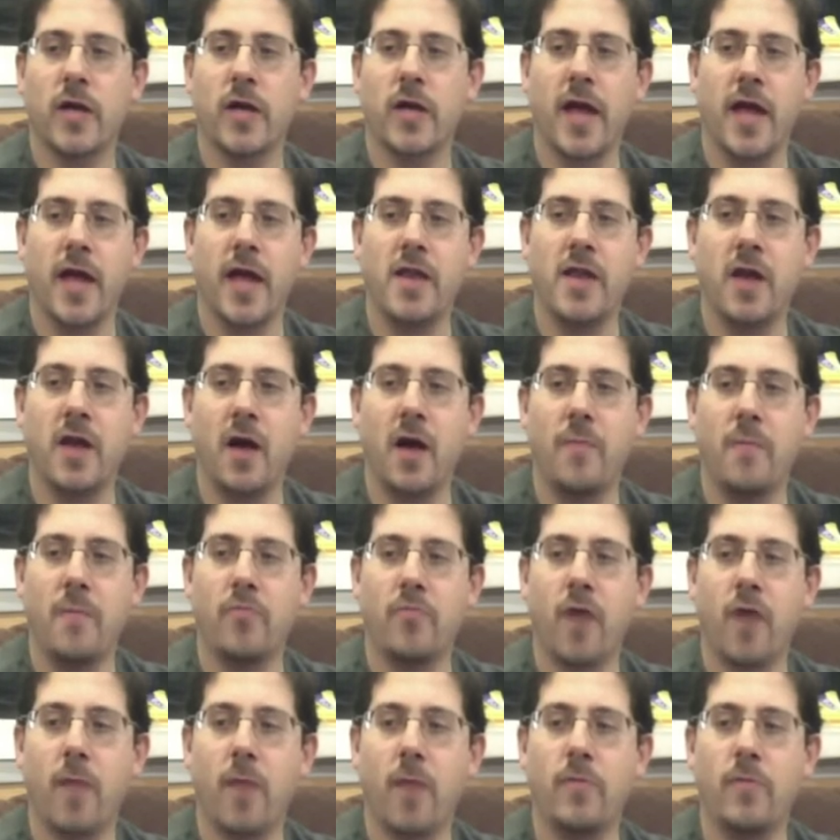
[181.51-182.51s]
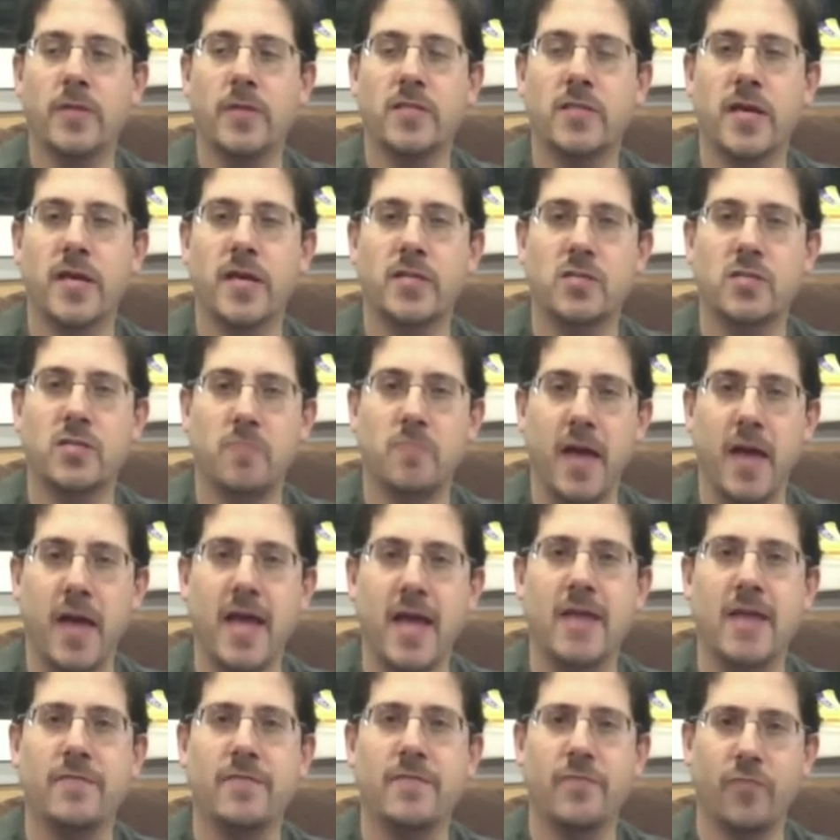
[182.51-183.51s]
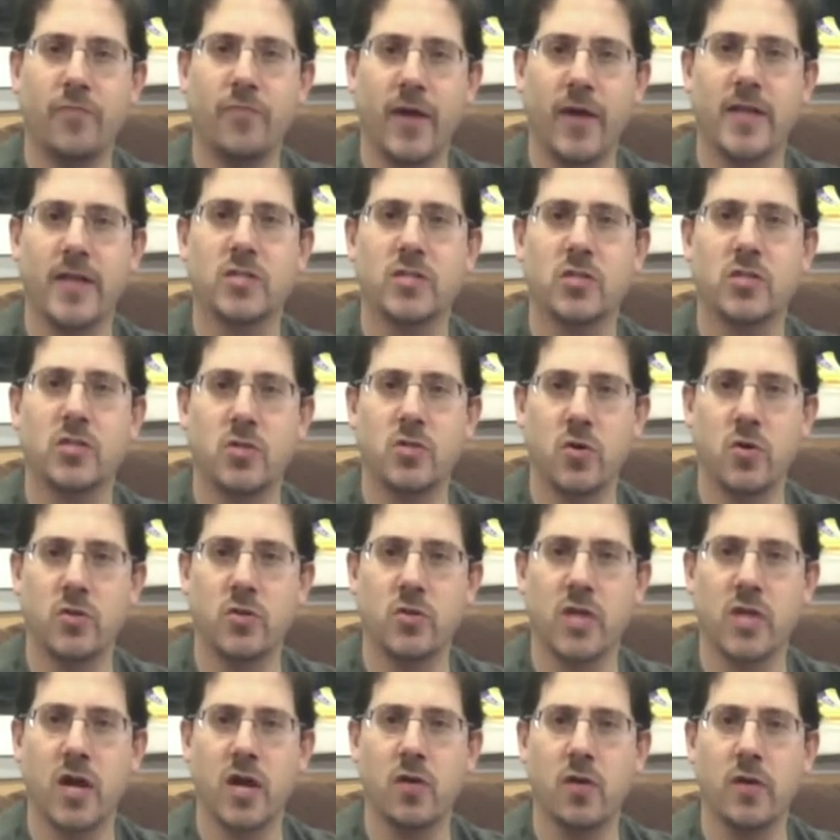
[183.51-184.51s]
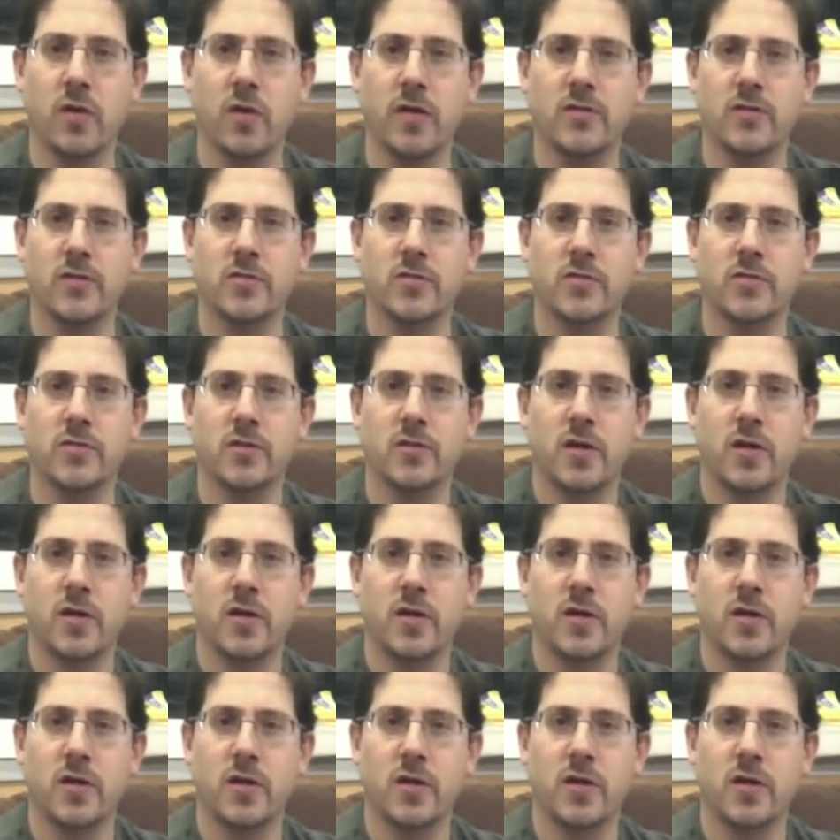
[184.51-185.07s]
end up probably, say, Spain, France, those areas.